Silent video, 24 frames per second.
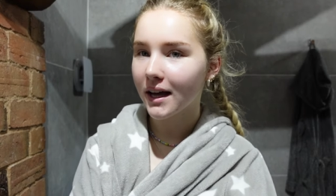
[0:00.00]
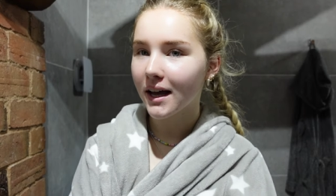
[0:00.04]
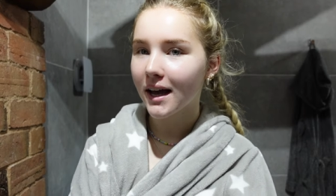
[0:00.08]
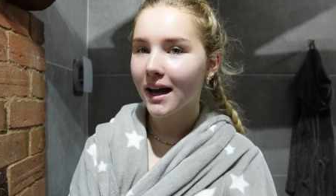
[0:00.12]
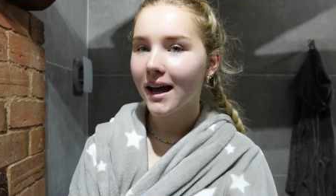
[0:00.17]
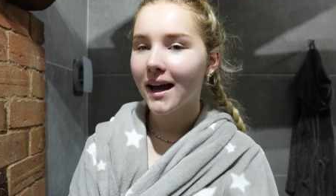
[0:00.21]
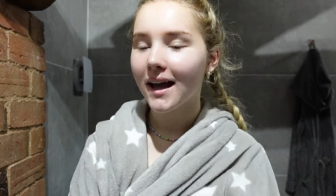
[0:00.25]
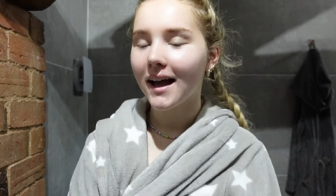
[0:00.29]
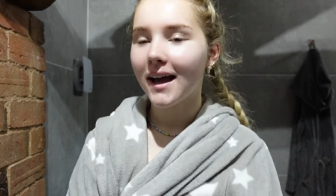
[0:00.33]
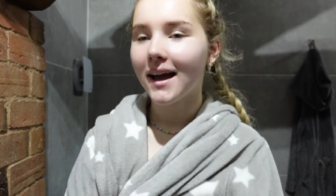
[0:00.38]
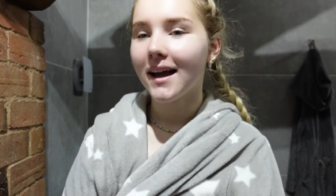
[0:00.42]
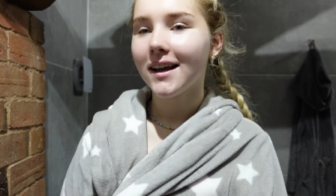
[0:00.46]

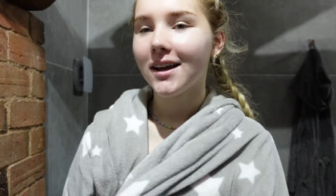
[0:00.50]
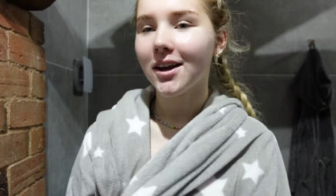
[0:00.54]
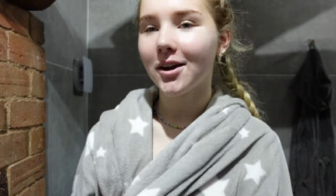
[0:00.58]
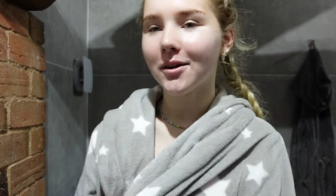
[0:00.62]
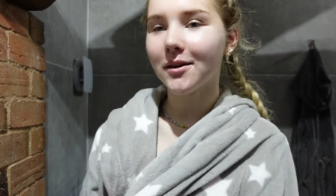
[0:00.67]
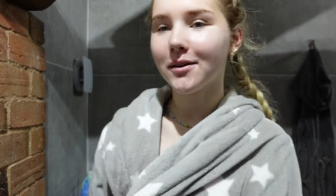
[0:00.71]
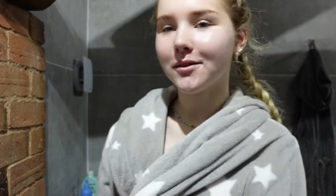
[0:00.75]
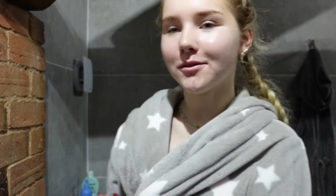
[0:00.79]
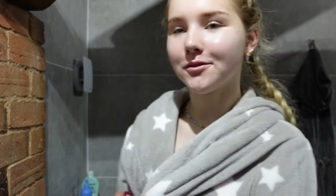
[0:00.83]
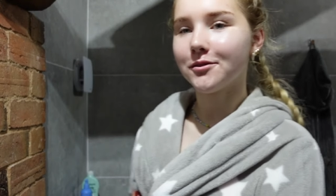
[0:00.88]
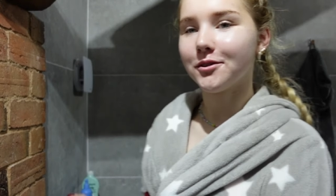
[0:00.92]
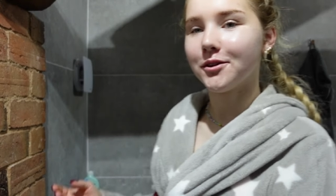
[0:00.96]
I
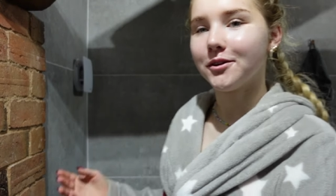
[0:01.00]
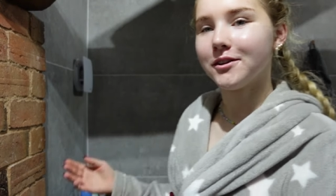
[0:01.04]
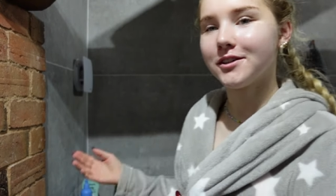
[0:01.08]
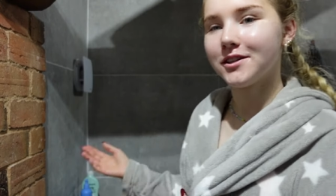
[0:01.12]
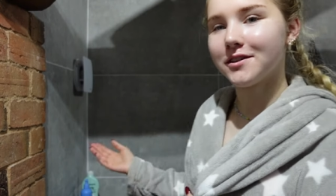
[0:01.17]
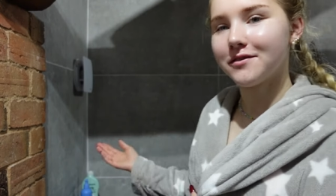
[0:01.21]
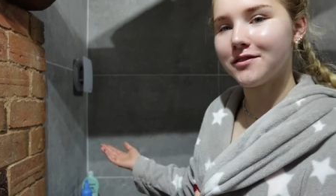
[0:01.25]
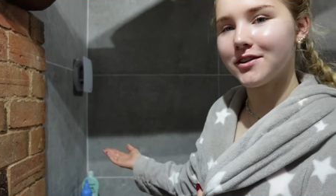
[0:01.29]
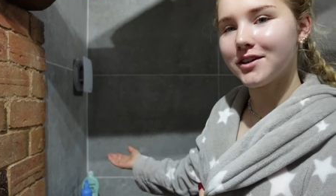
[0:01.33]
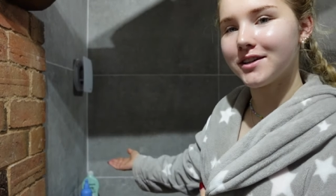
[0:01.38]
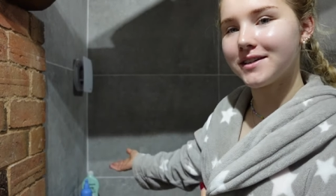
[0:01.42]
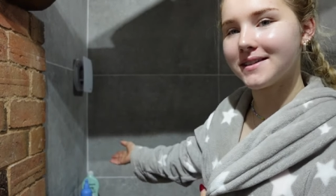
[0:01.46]
don't know
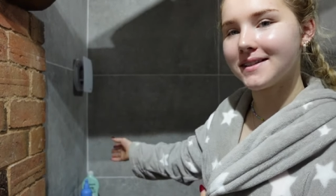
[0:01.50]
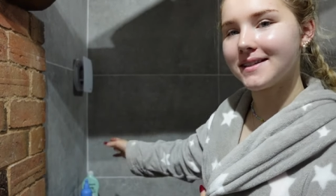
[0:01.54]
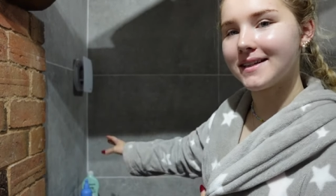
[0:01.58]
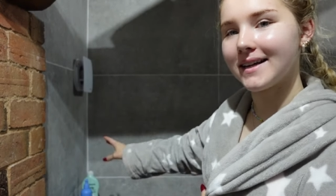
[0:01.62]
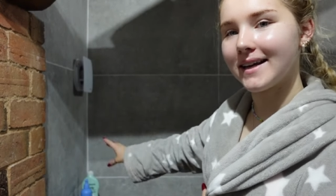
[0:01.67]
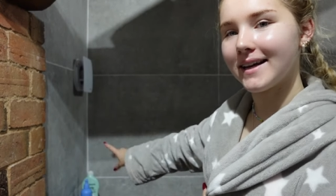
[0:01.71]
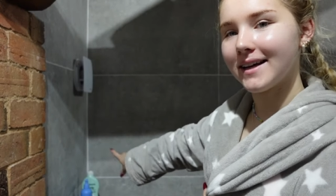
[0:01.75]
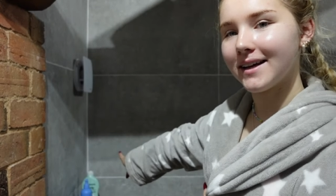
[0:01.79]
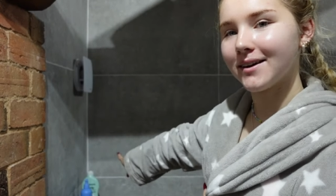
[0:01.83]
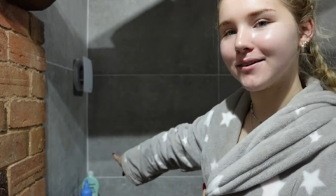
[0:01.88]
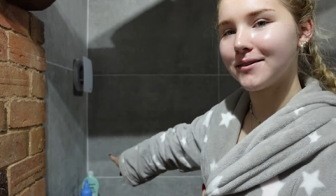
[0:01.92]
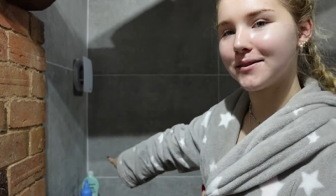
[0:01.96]
if you can
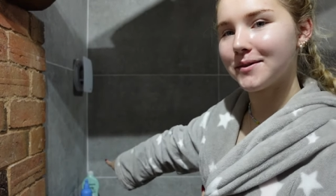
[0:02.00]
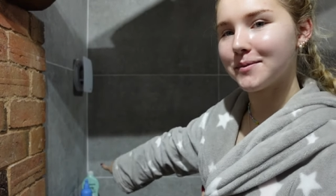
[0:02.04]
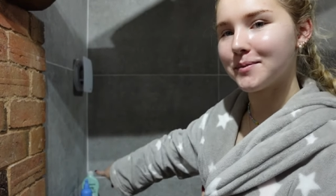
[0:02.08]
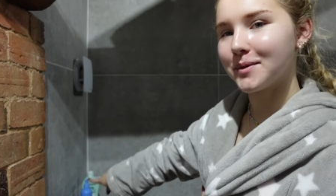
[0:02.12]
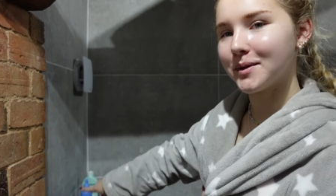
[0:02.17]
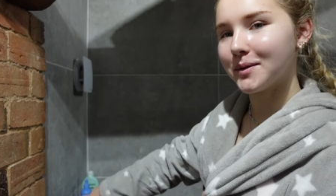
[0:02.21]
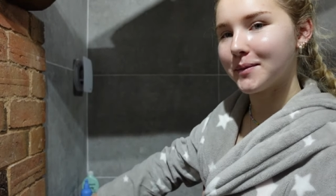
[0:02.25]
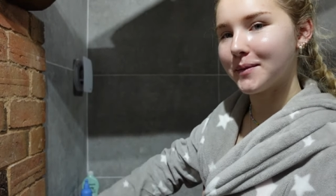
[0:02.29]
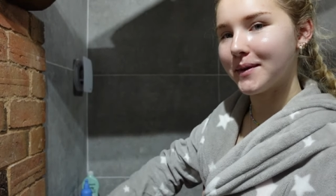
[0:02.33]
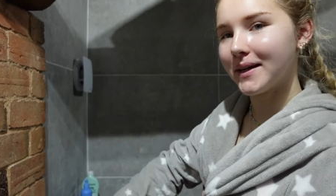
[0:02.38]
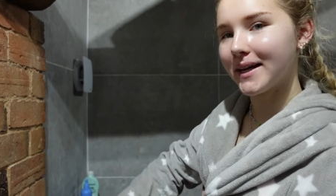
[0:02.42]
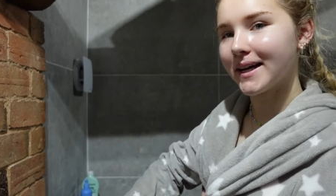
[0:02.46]
see on the
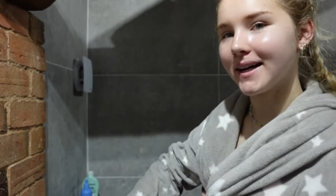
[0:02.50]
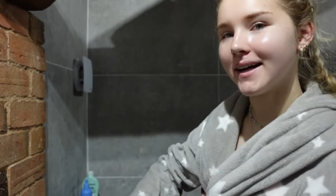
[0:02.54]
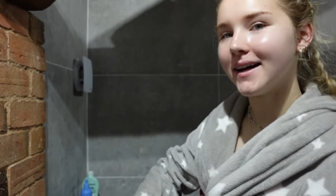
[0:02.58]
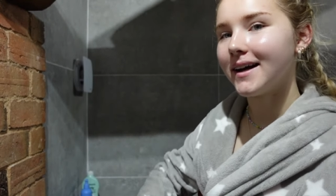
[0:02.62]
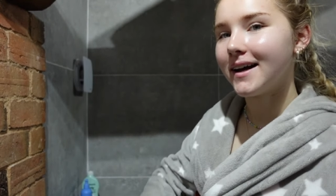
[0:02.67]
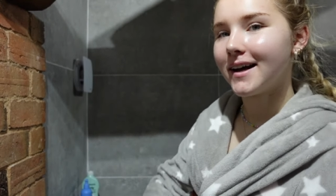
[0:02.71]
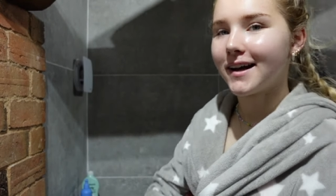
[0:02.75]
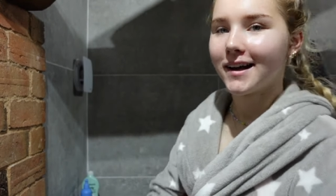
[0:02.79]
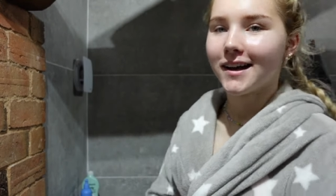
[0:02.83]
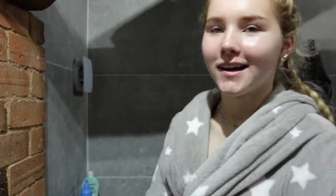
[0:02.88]
bottom here,